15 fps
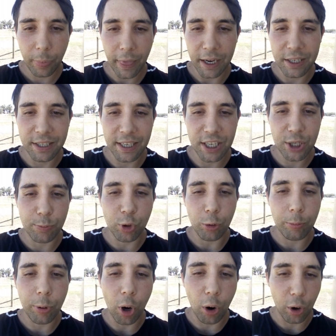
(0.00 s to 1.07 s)
a dismal
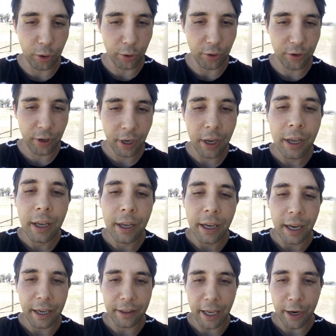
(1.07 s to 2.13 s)
pond.
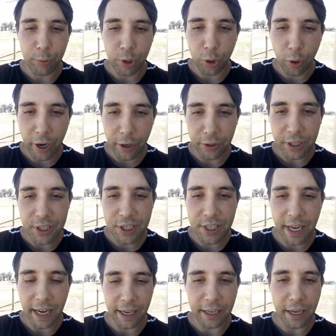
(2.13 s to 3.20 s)
And they rely on this
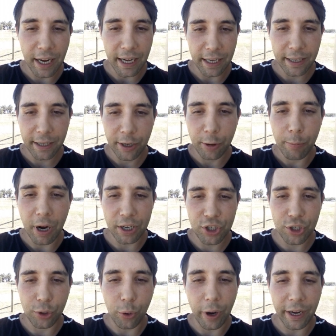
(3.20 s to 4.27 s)
technique, much
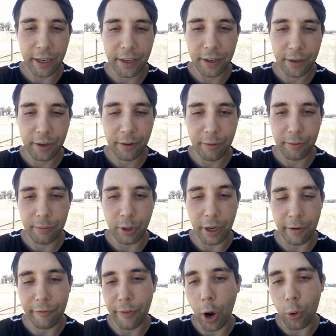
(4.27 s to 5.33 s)
like
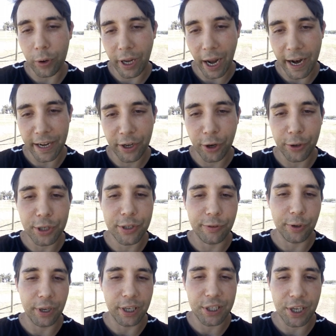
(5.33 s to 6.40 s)
volcanoes, for
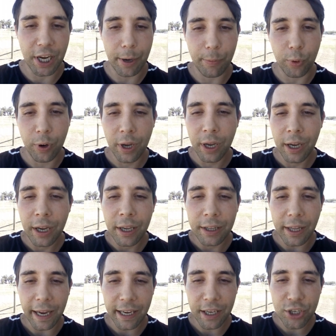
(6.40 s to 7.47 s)
example.
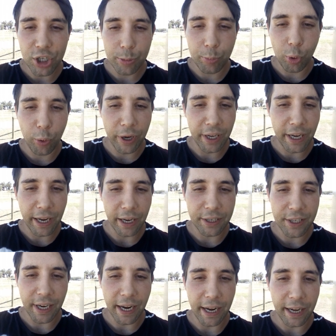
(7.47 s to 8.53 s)
They can just point out
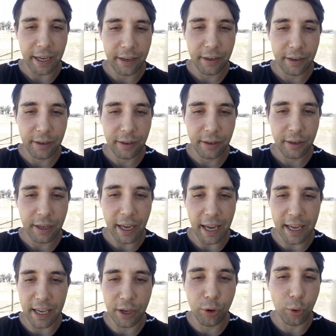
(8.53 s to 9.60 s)
a
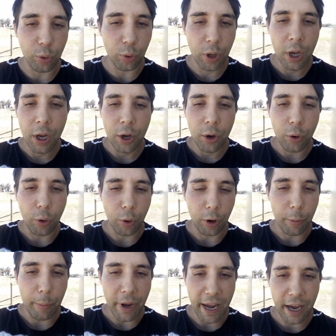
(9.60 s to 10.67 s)
hill or a
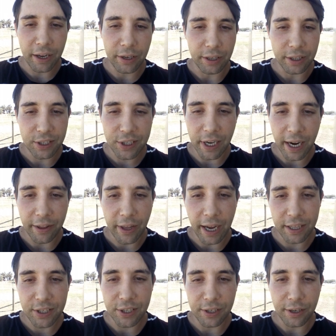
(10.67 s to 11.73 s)
mountain and say
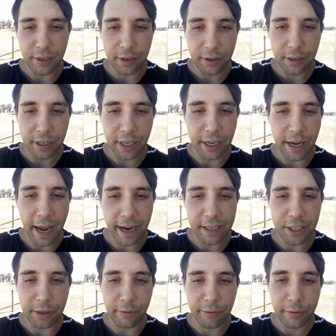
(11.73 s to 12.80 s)
that's an
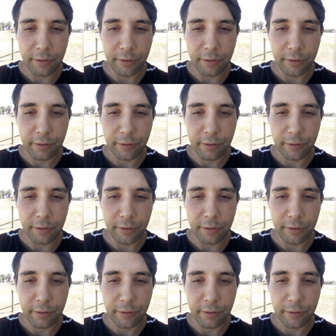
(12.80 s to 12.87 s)
inactive